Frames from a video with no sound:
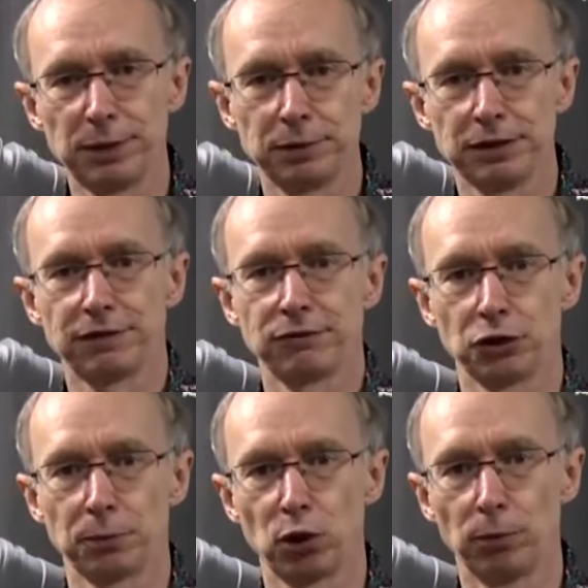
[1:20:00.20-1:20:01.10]
people if they've
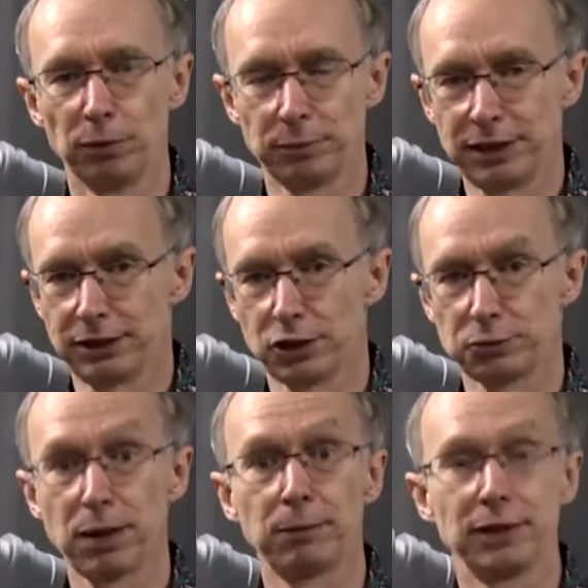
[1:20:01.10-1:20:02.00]
got a problem in
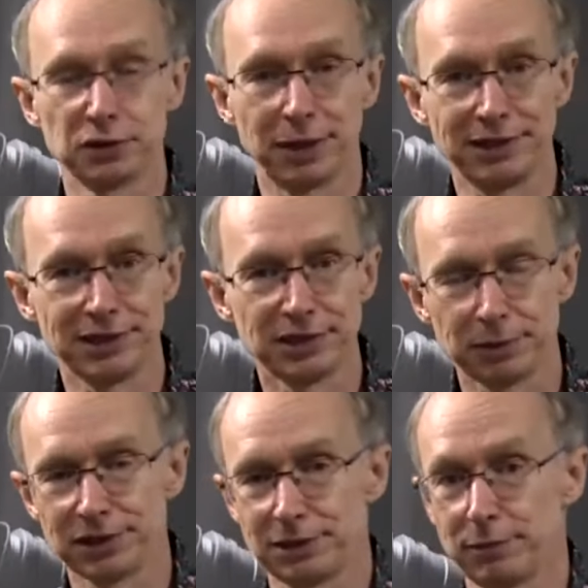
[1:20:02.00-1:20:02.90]
those public
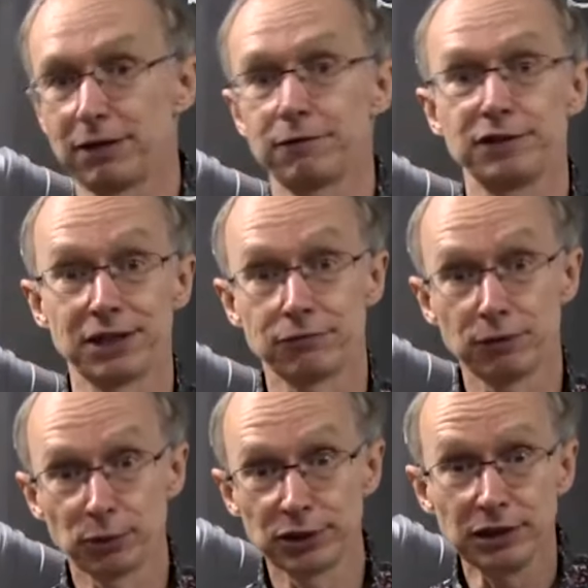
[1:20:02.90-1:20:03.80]
spaces, because it benefits
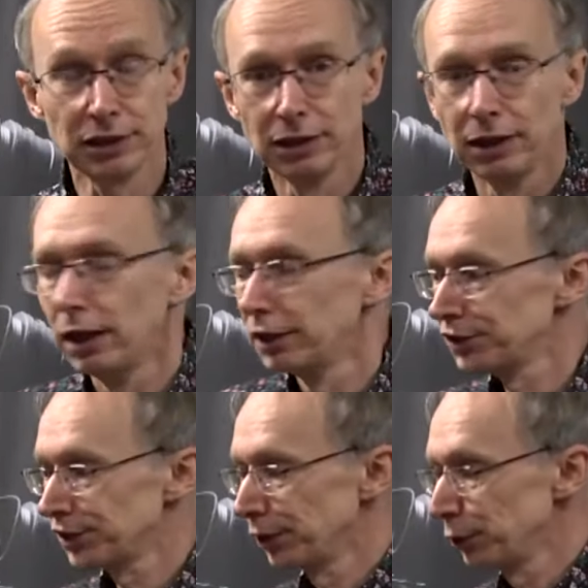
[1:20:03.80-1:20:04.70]
everybody.
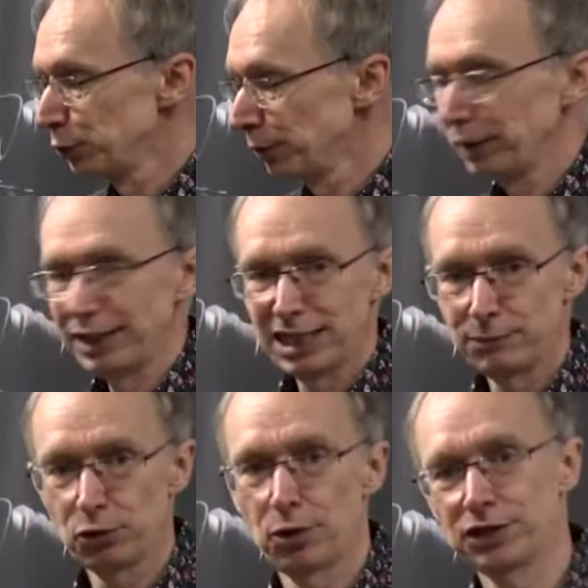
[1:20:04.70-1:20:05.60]
So
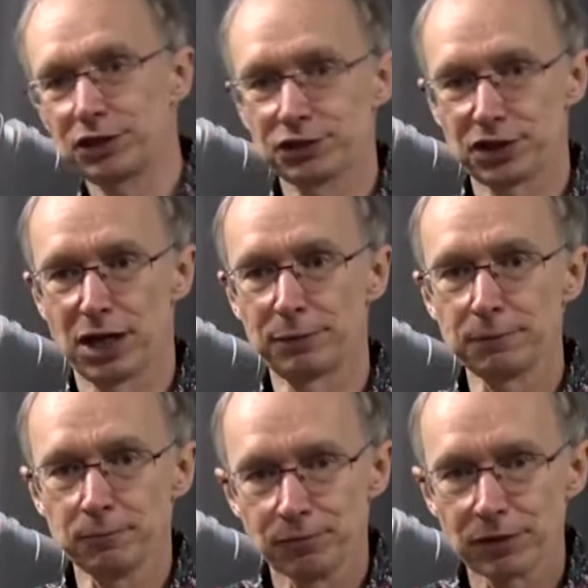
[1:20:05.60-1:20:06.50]
keep the questions
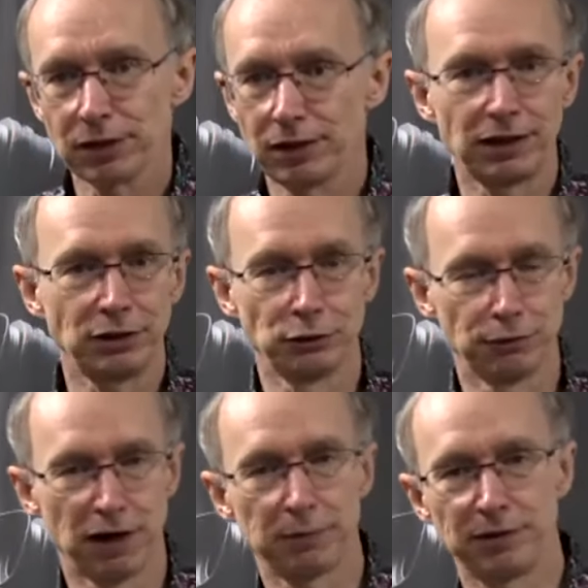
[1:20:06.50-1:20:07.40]
coming. You'll
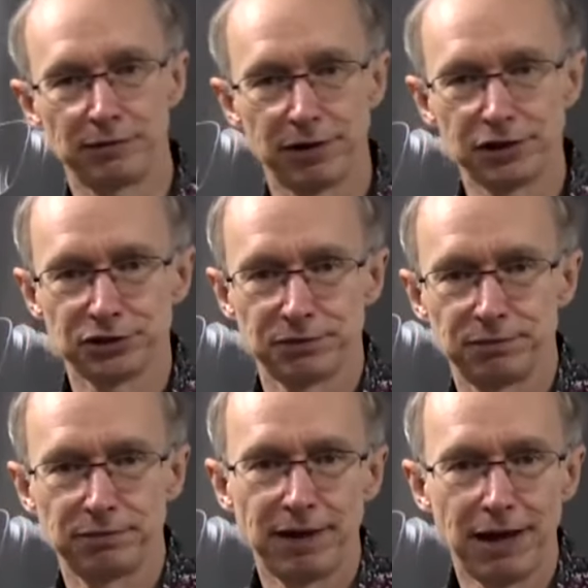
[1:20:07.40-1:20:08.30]
find me in various
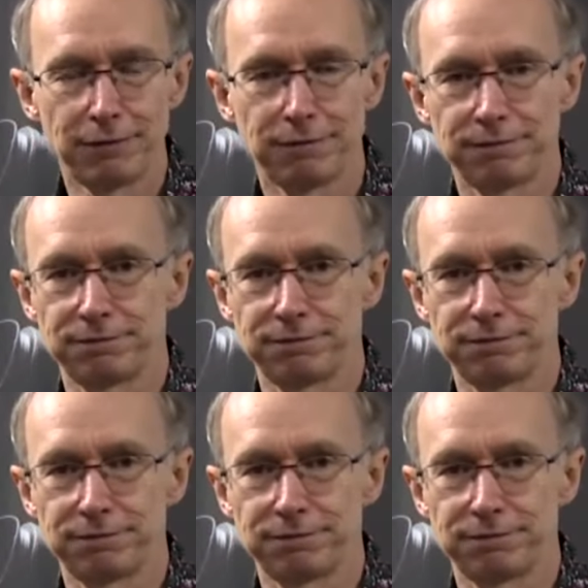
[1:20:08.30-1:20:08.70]
FS7,